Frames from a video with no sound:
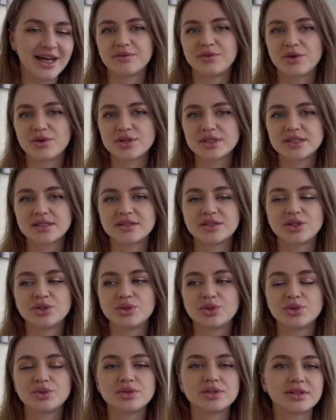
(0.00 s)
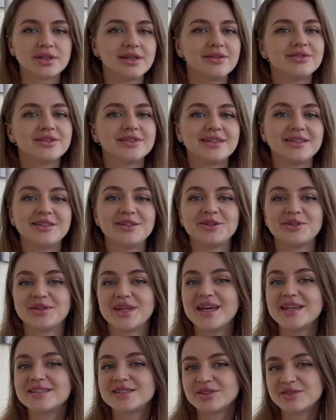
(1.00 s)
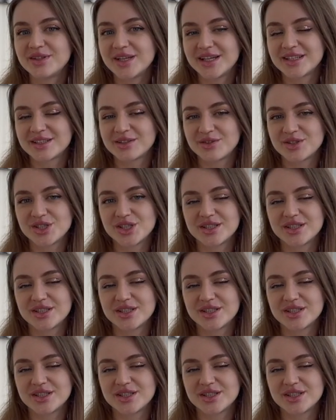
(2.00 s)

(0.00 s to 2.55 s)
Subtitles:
words that you use even in your native language.